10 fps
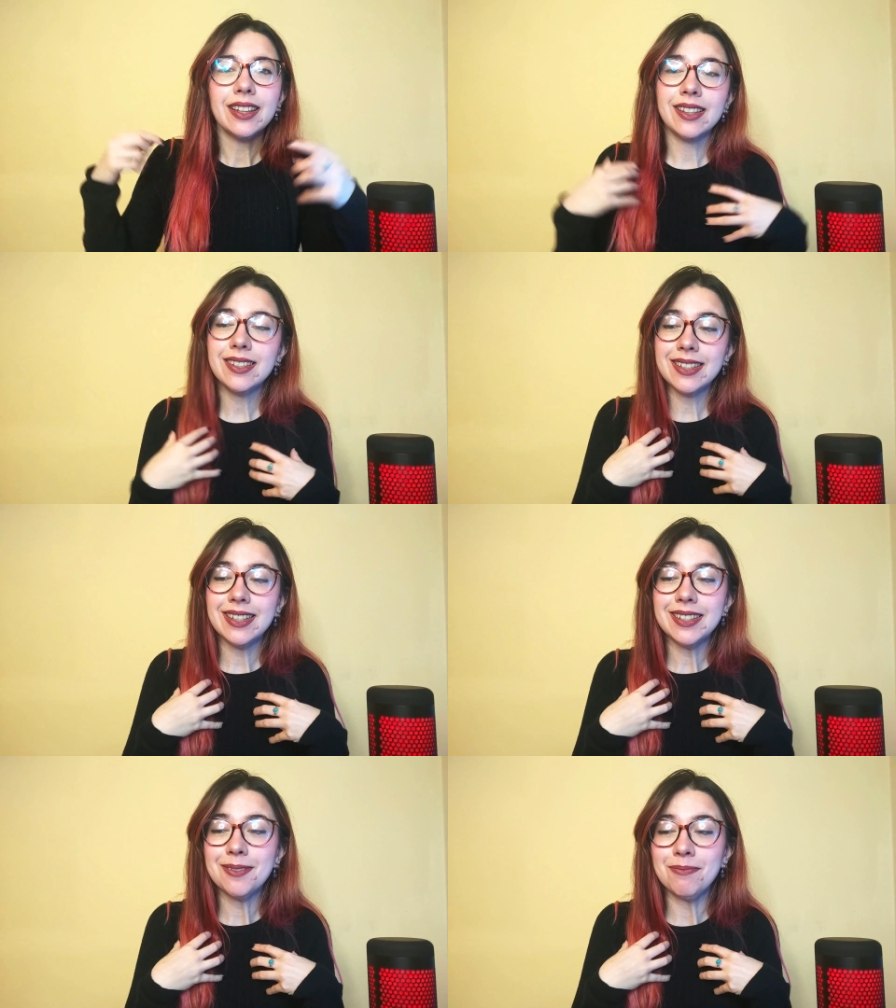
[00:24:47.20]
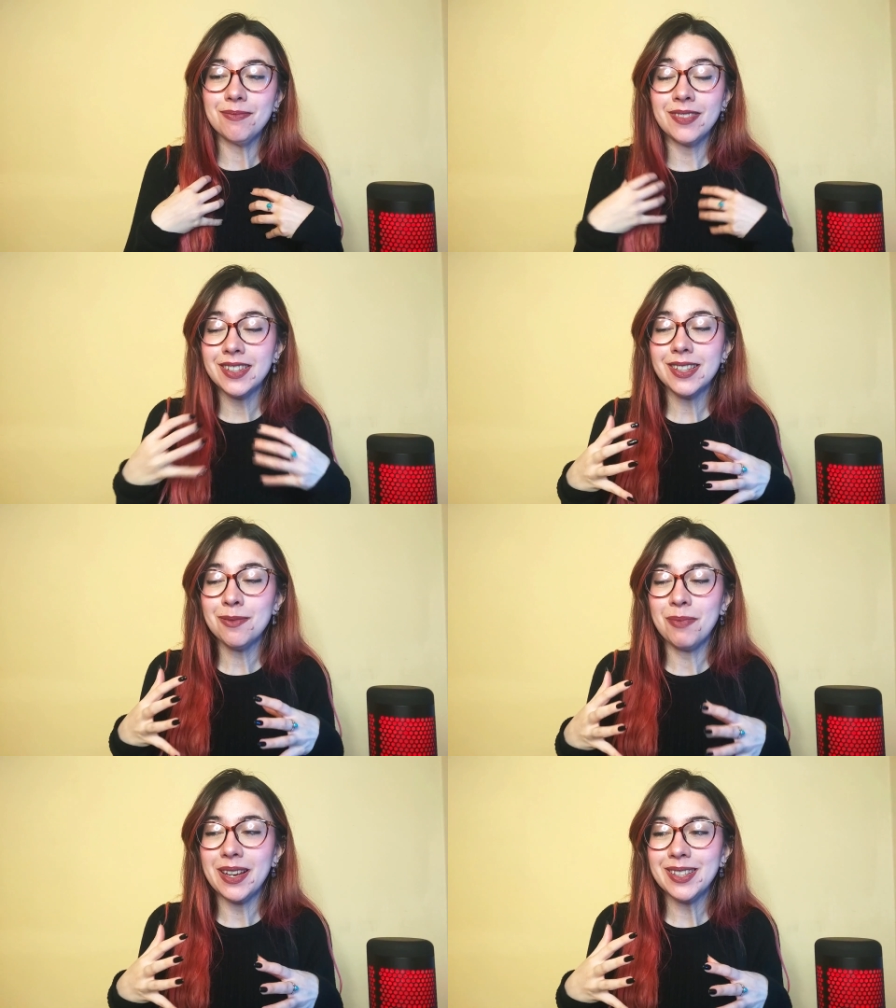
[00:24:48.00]
this is
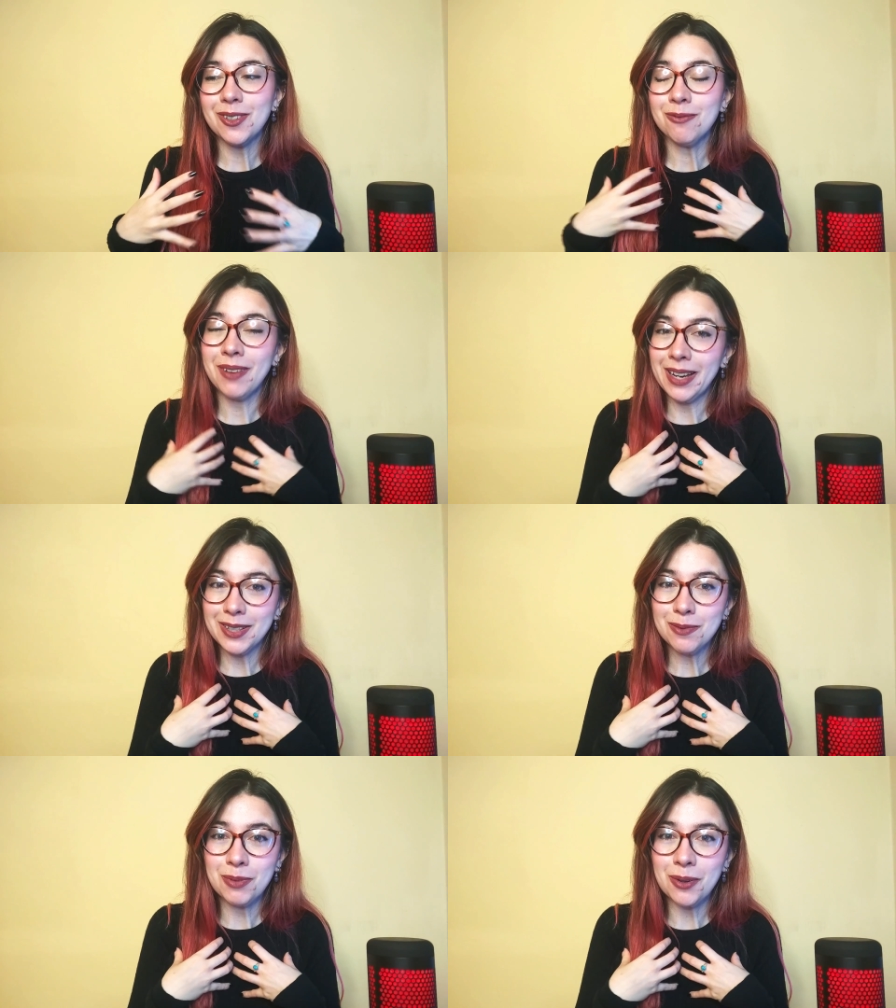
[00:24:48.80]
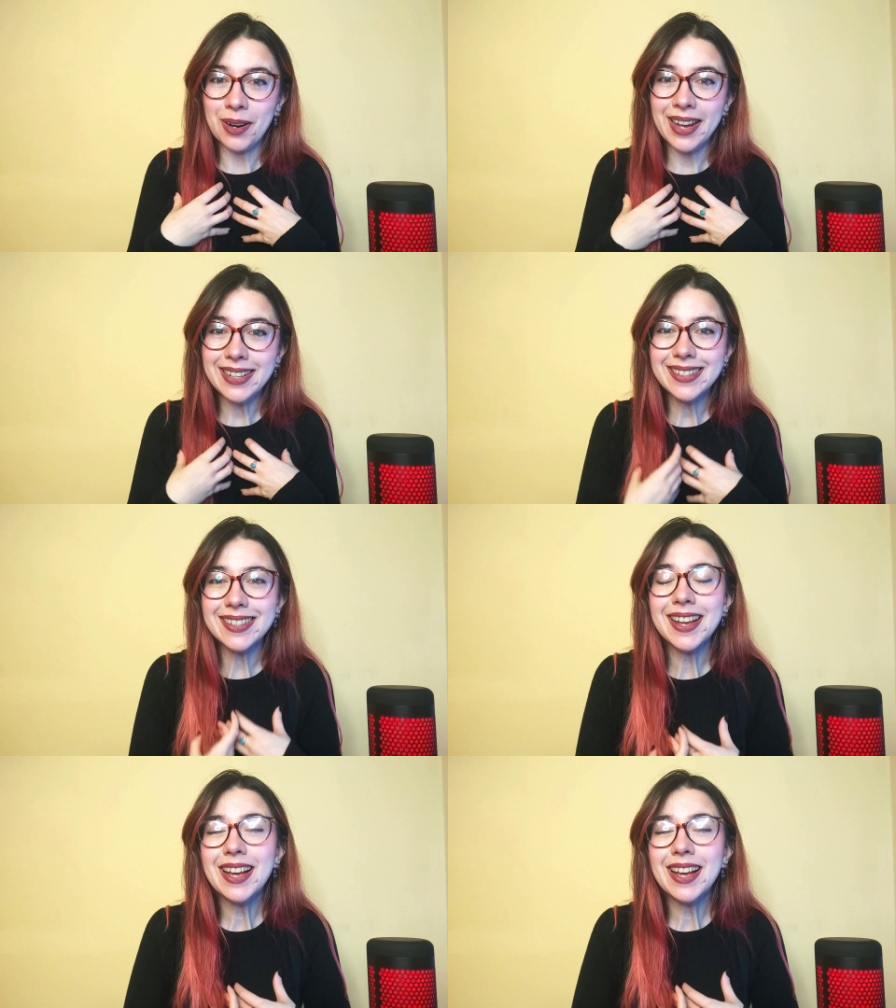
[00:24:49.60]
based on my experience.